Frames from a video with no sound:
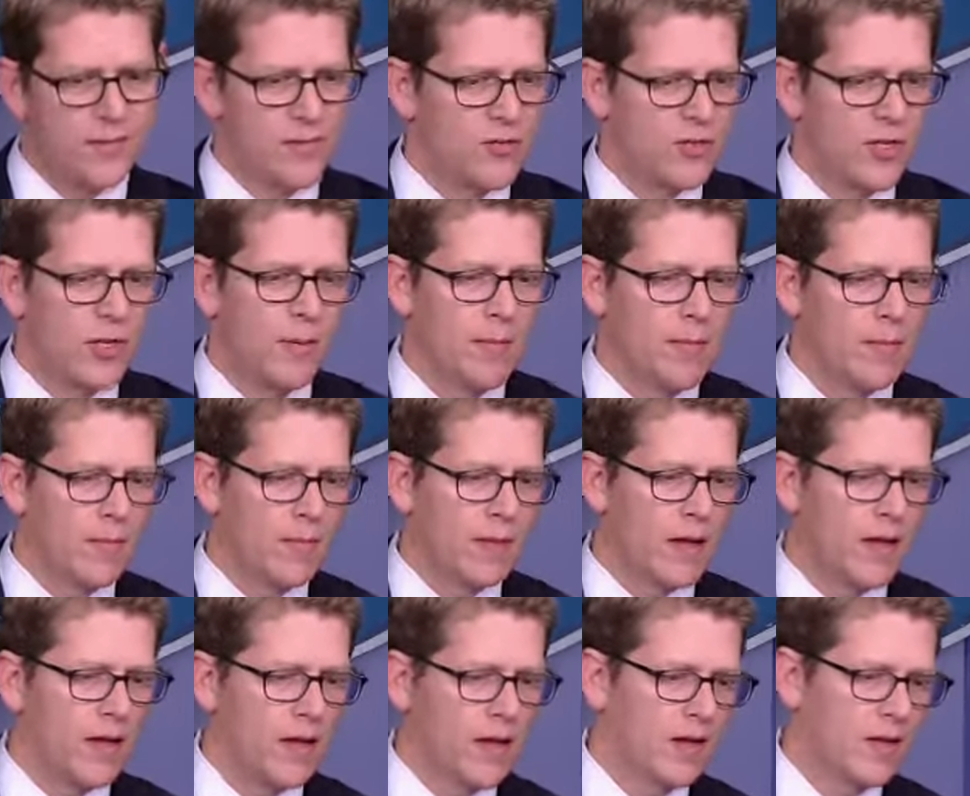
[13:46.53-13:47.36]

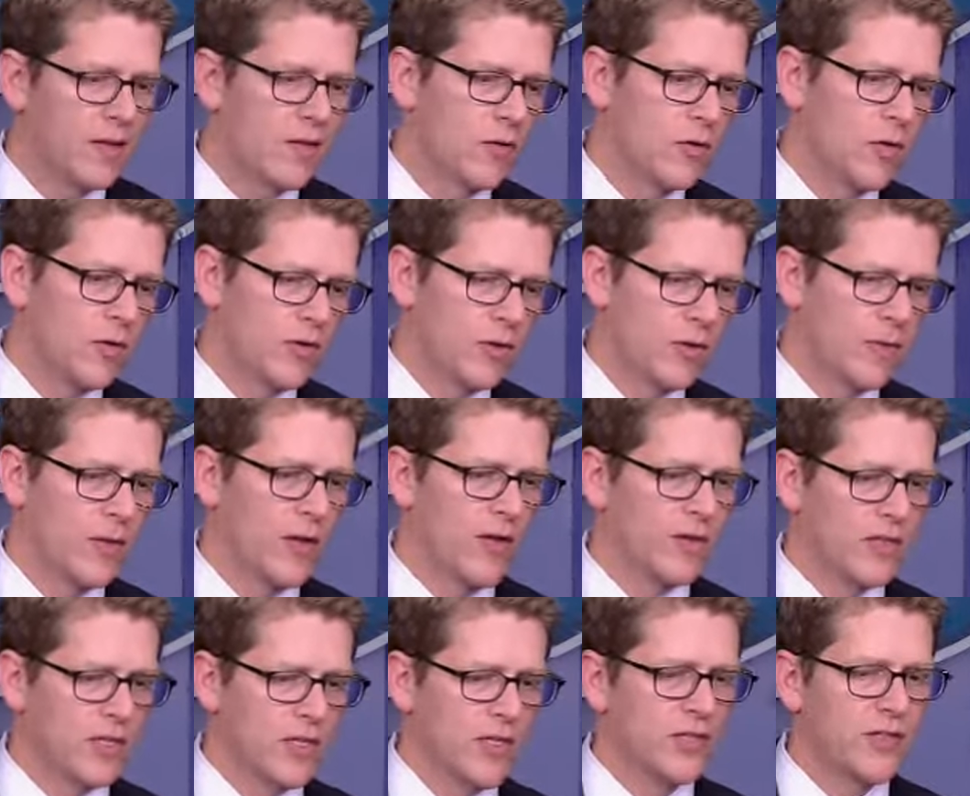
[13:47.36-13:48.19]
Jim, look, the
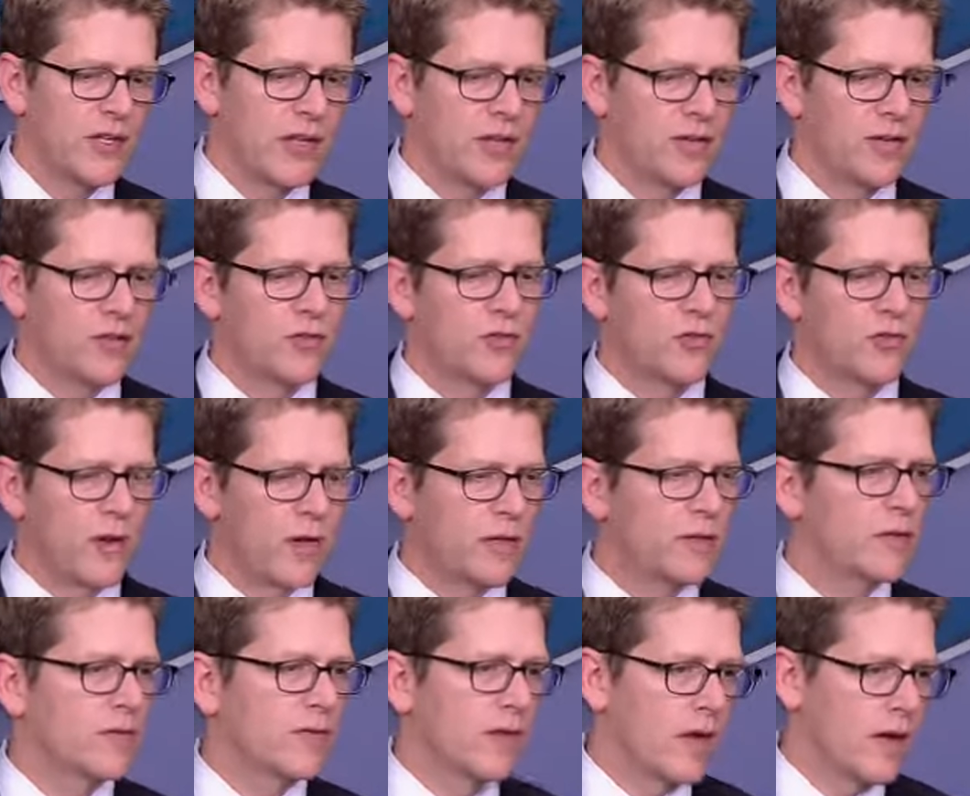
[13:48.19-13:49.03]
president has had
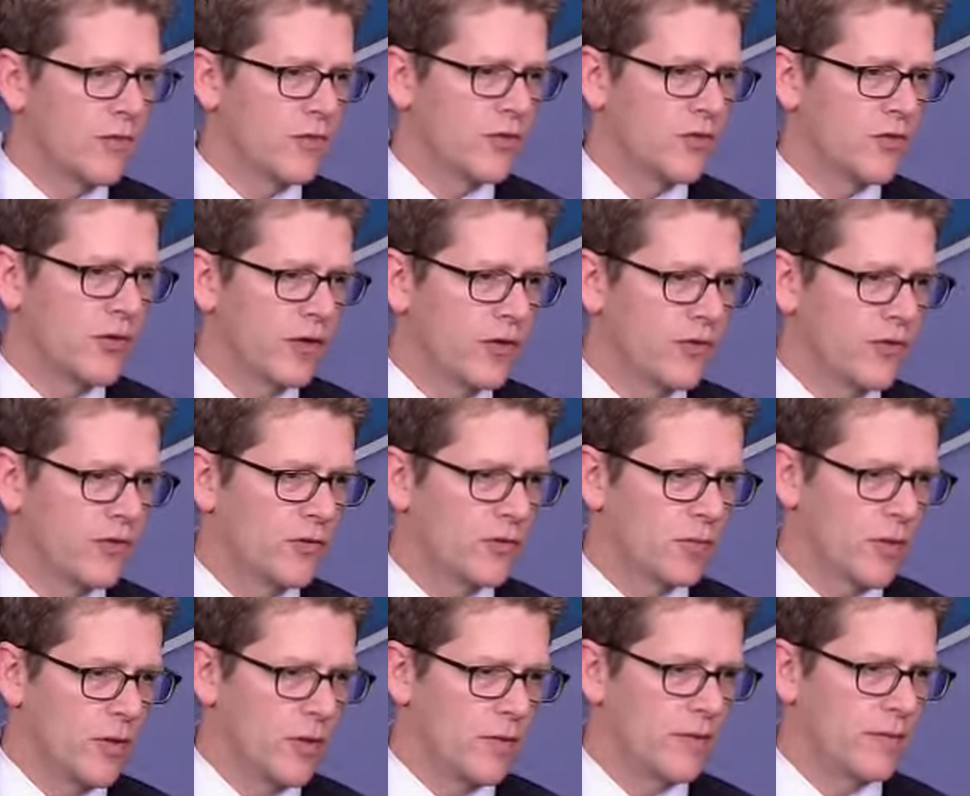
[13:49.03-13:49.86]
constructive
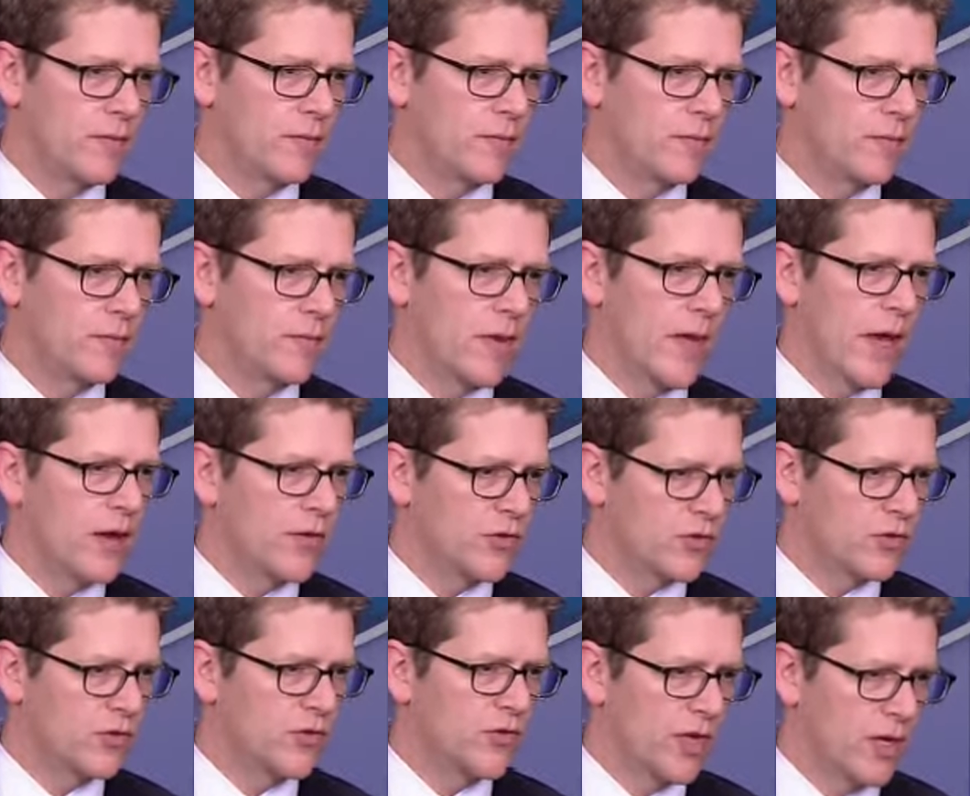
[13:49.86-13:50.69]
conversations with
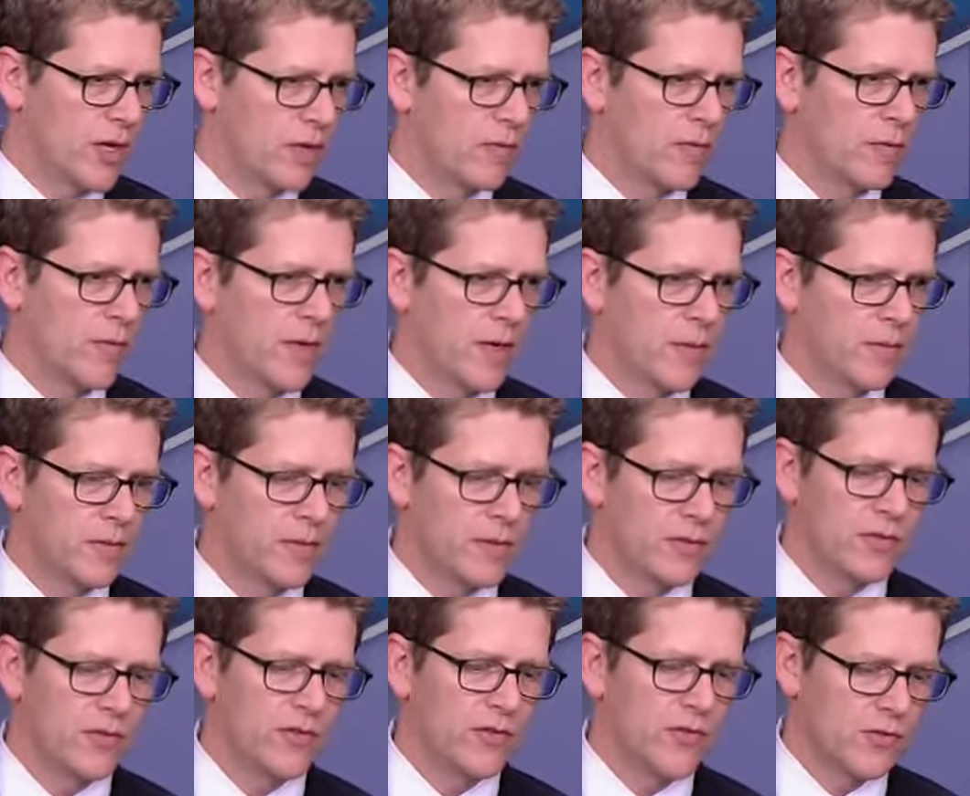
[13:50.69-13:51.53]
House and Senate
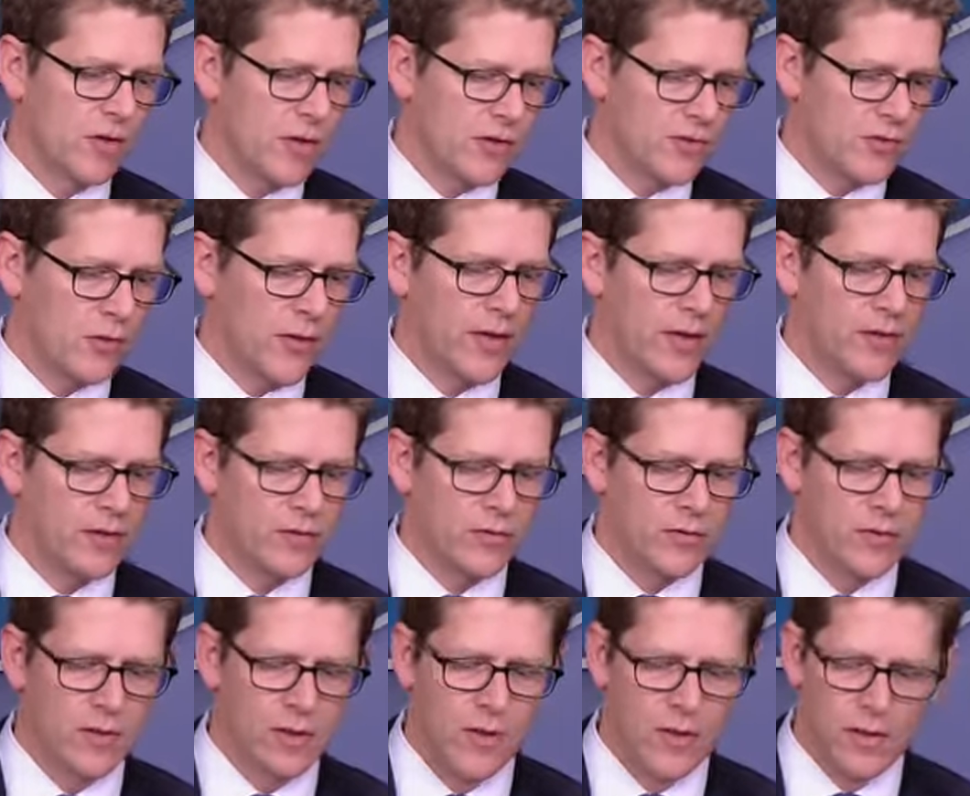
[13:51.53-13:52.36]
Republicans. He's also had,
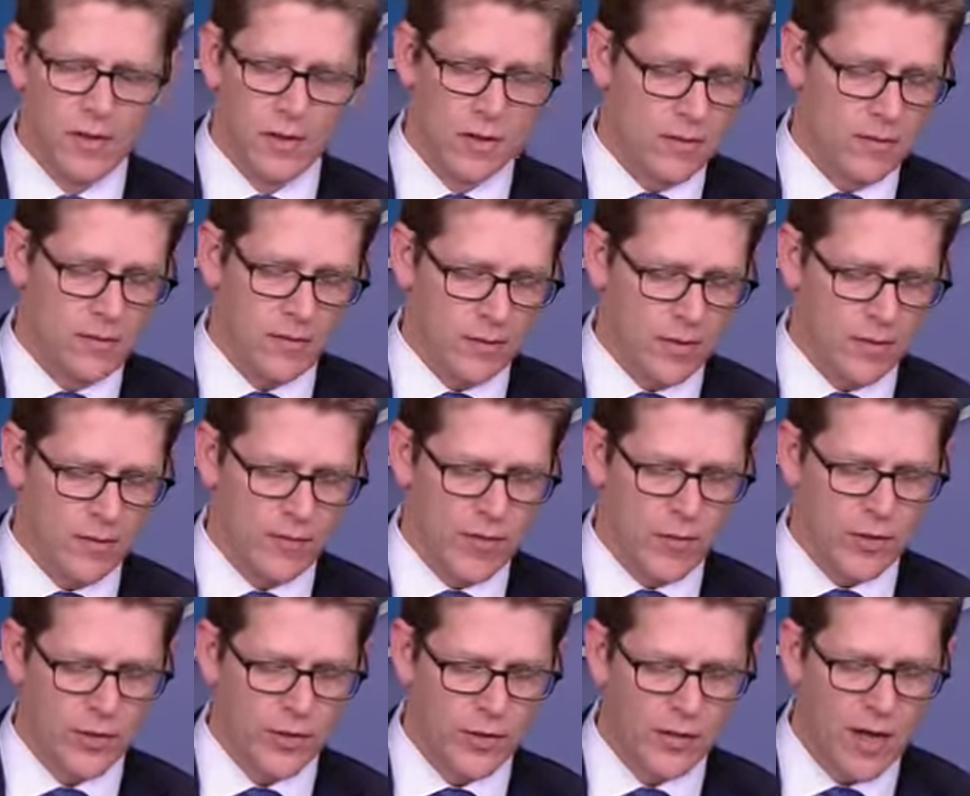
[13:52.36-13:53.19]

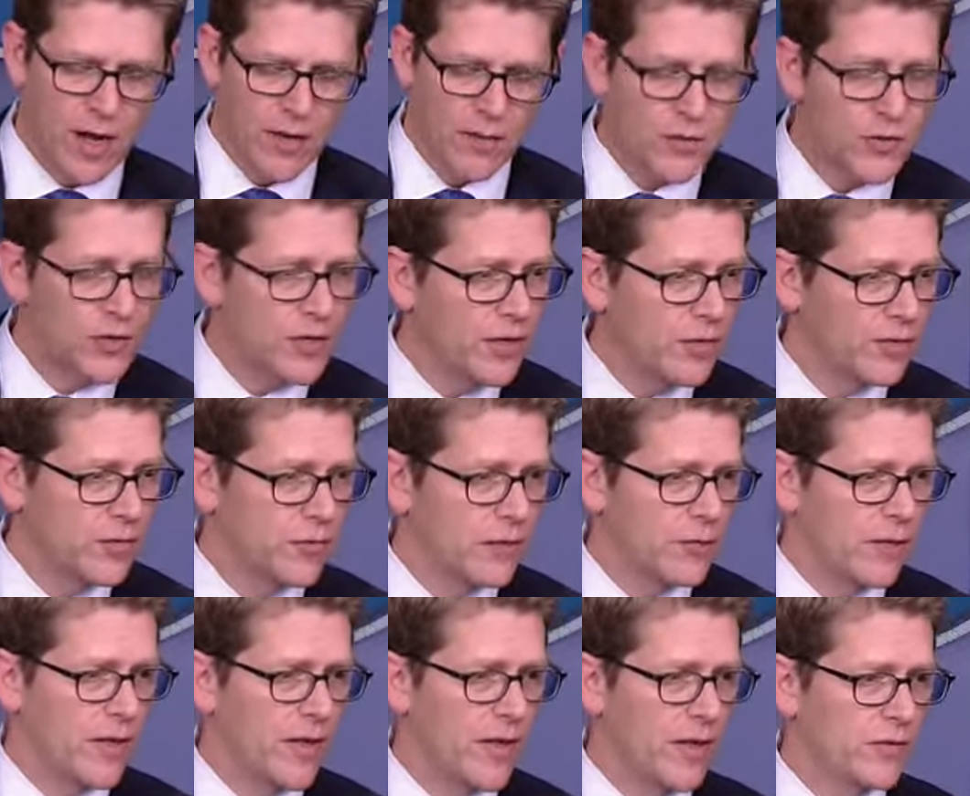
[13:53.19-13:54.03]
very good
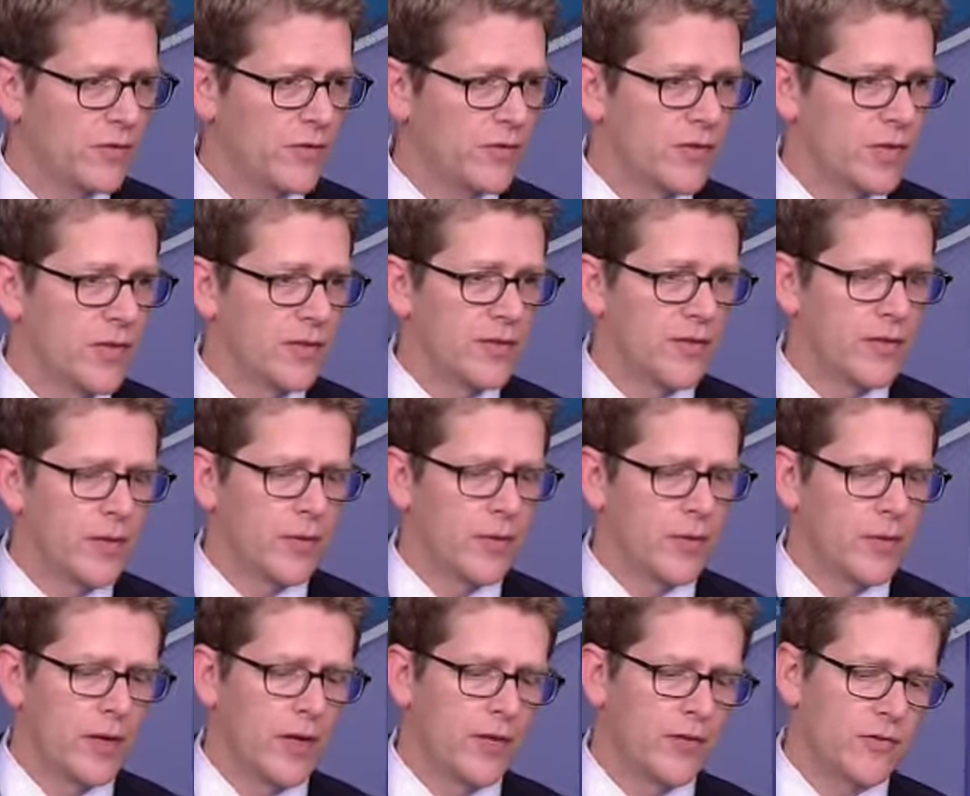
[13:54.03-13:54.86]
conversations with House and Senate
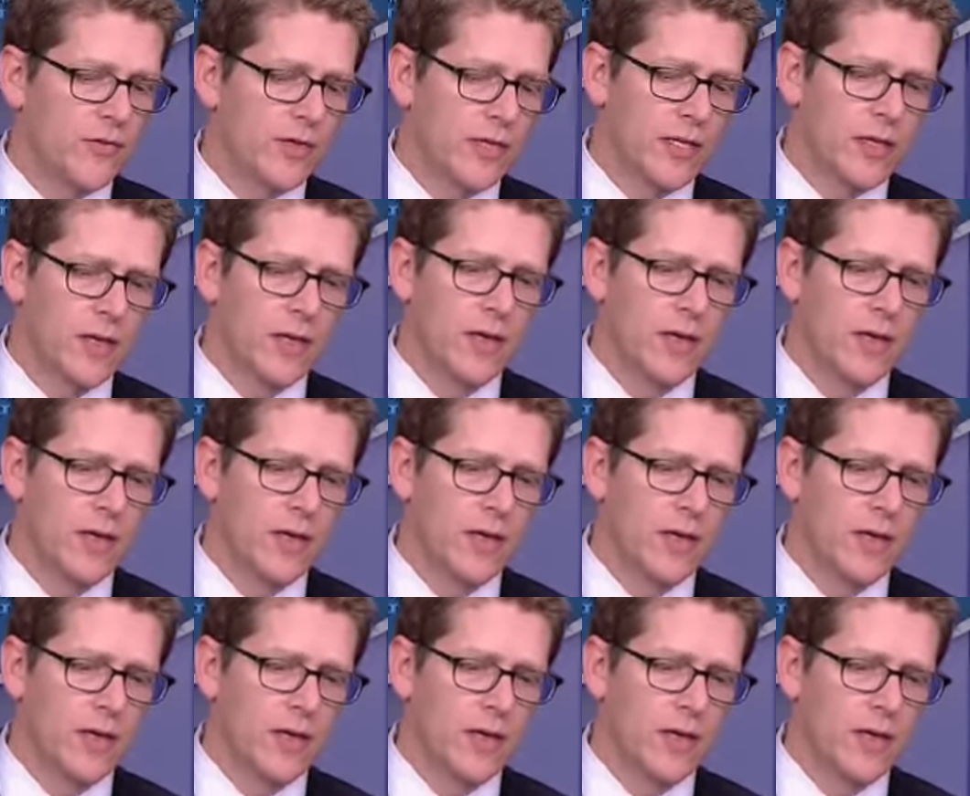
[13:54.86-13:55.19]
Democrats.